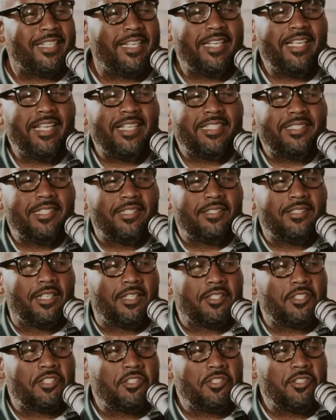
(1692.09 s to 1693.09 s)
and he had such
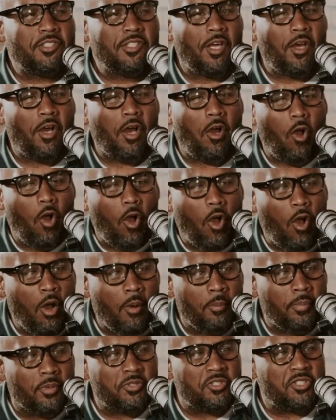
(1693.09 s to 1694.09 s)
a
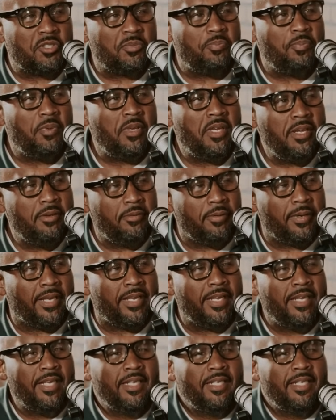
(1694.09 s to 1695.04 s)
humble spirit.